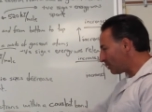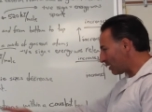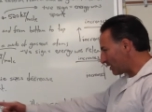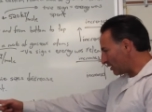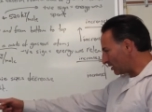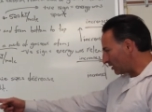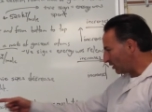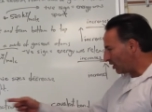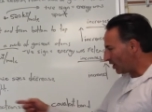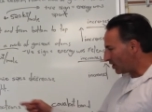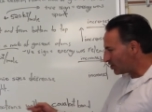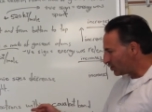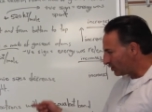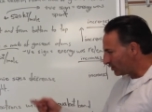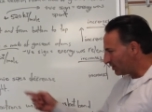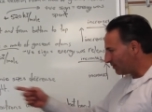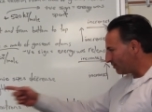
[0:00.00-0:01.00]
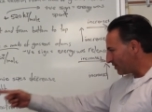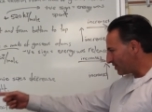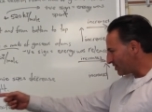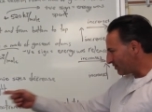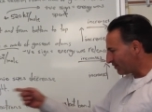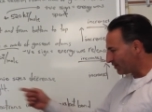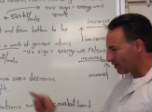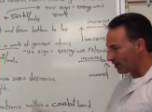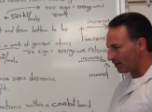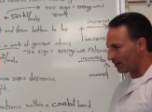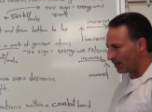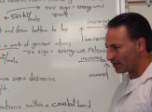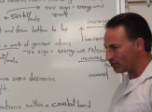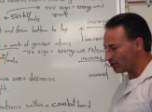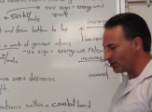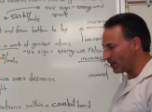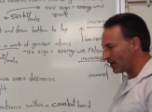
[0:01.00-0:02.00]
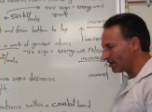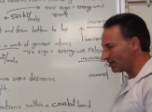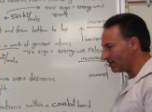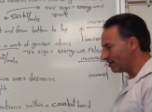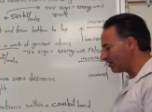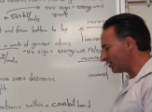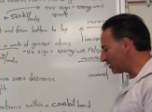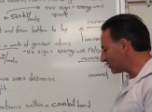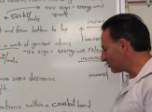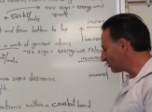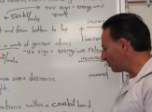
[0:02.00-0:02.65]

by the large difference in electronegativities,